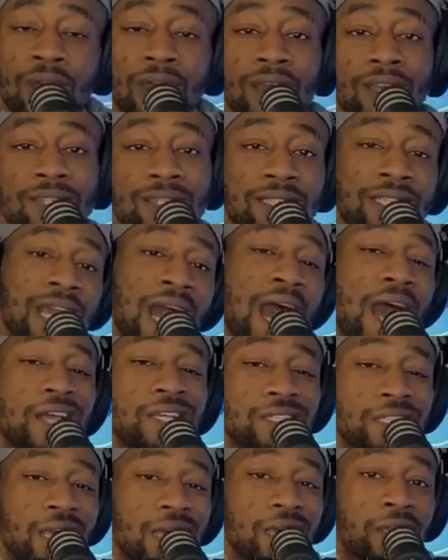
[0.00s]
It's
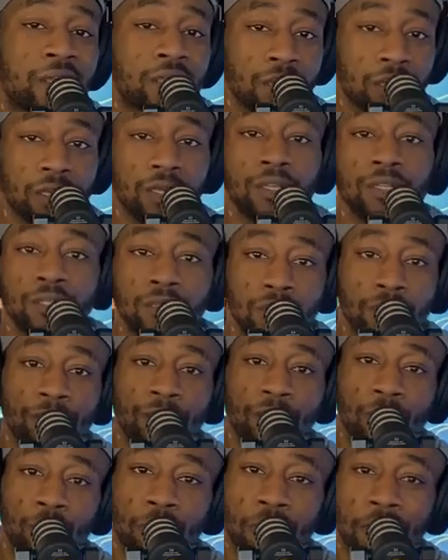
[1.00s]
guys like these,
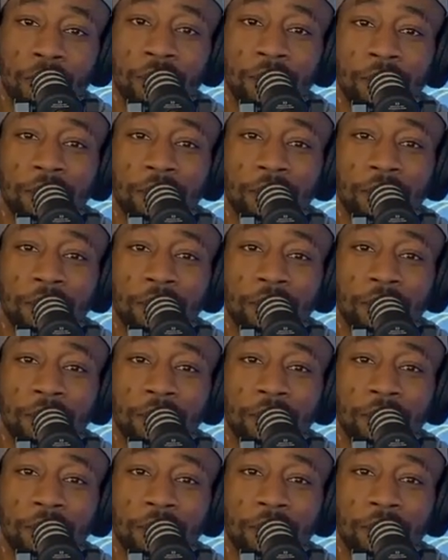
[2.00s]
right?